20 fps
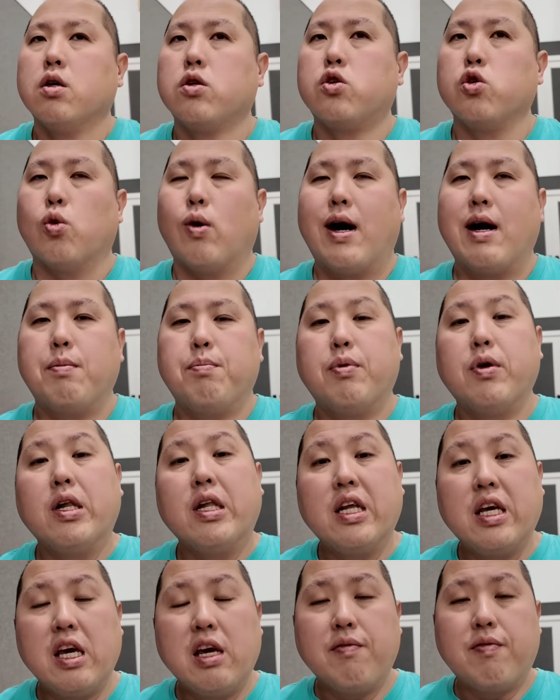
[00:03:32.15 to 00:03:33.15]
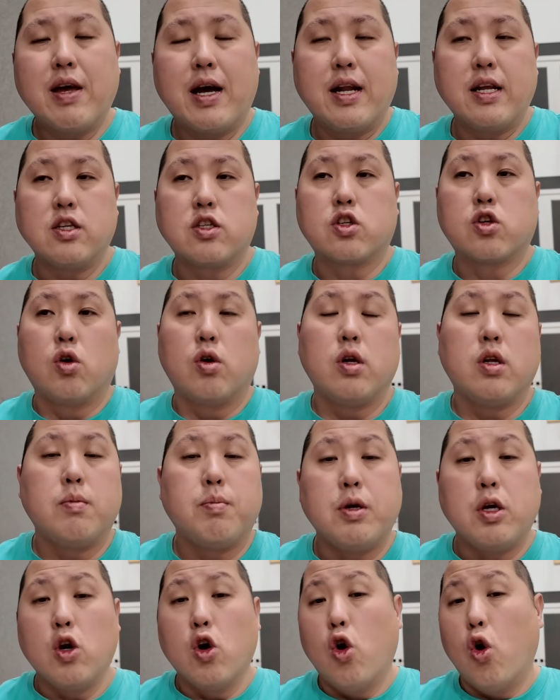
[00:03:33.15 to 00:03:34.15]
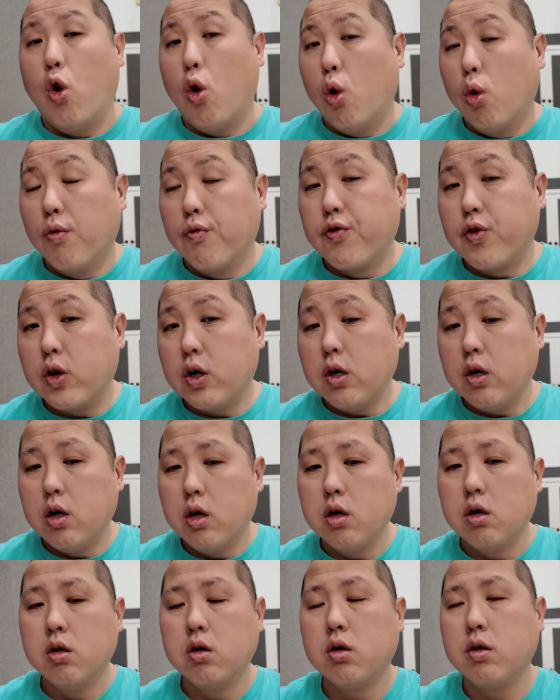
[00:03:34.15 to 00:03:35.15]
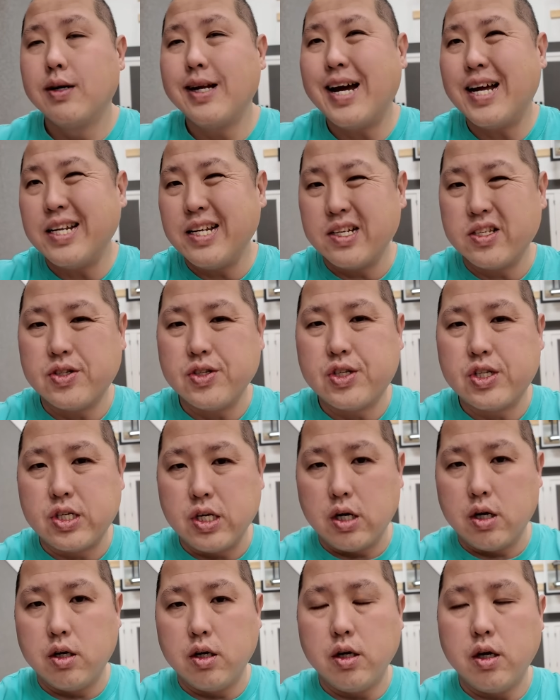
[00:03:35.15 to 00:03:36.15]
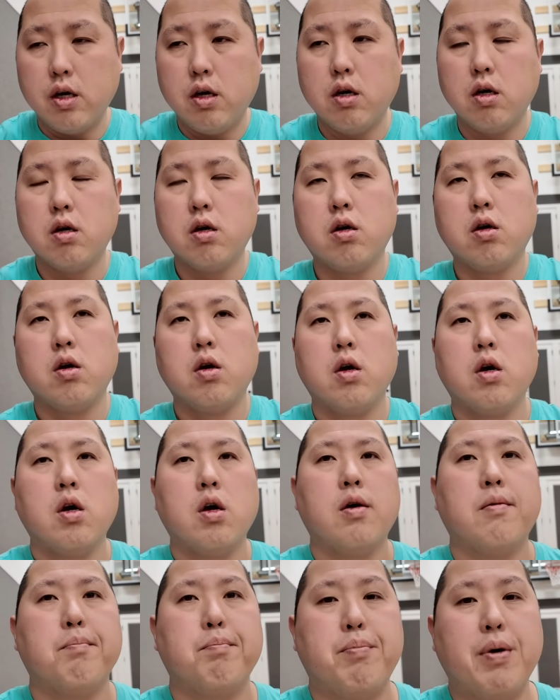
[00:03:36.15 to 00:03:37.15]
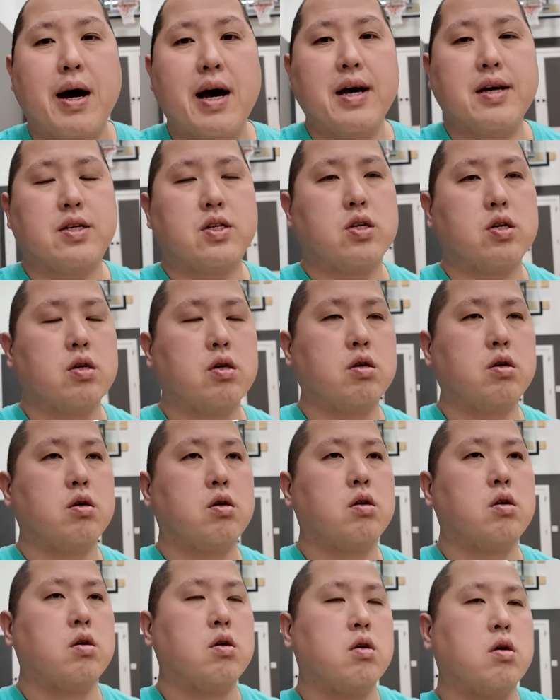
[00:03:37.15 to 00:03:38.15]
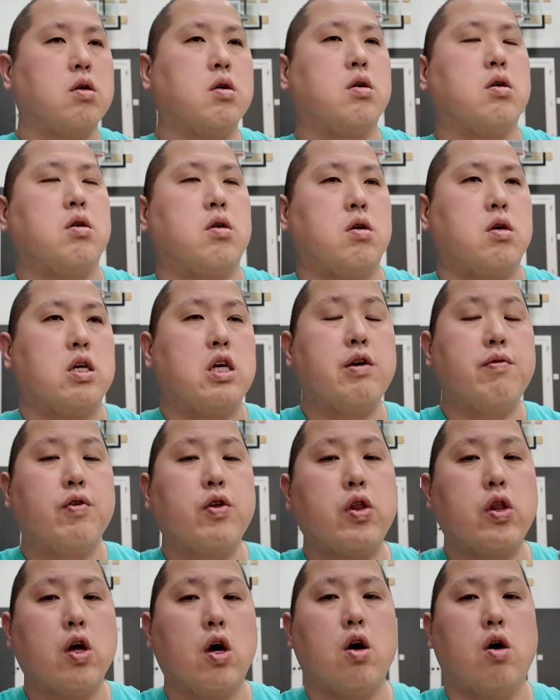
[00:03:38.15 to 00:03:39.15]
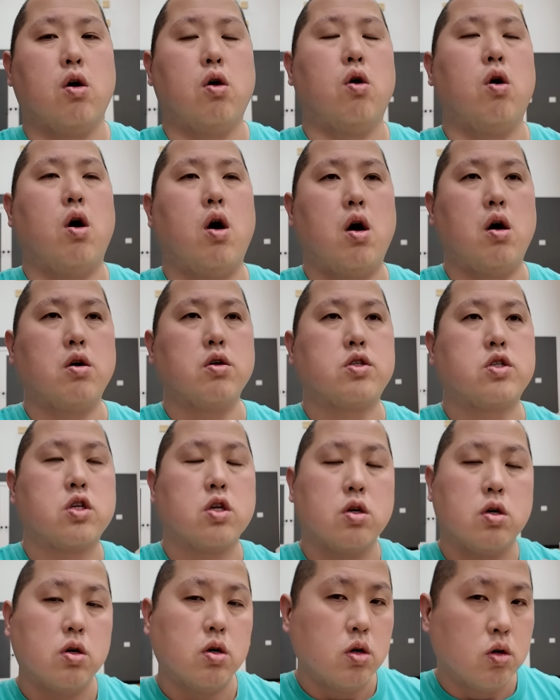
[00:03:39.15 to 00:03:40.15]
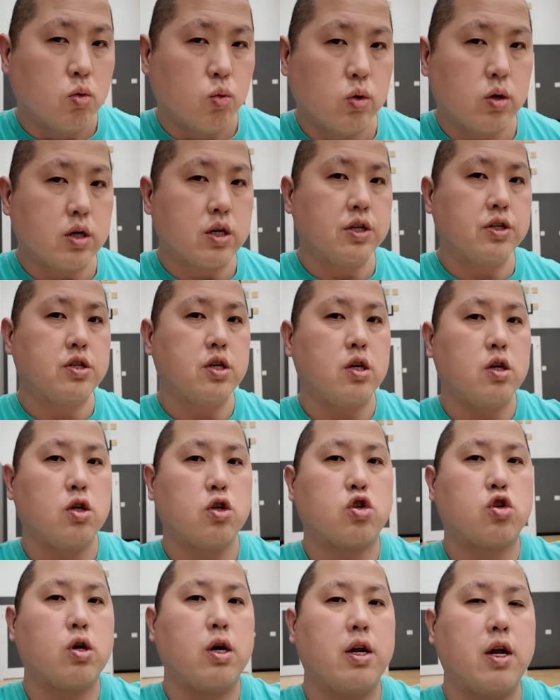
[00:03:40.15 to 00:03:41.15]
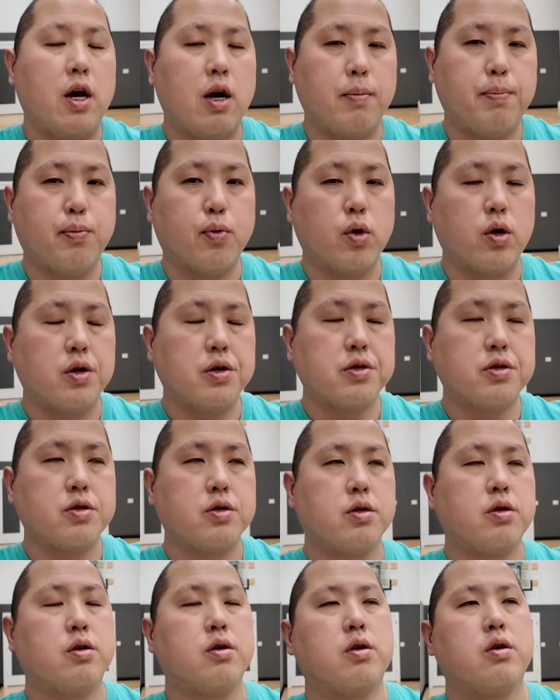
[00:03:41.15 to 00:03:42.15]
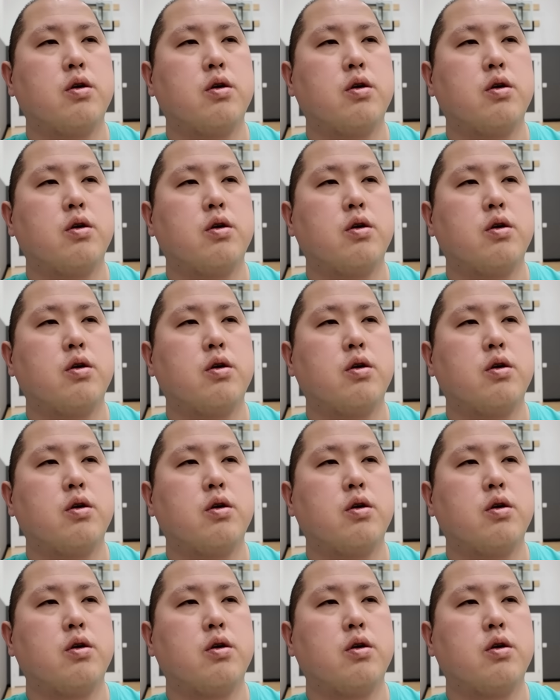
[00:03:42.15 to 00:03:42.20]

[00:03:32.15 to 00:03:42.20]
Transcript: Do I believe that it's going to be over? Not necessarily, but even though alts will continue to trend upwards,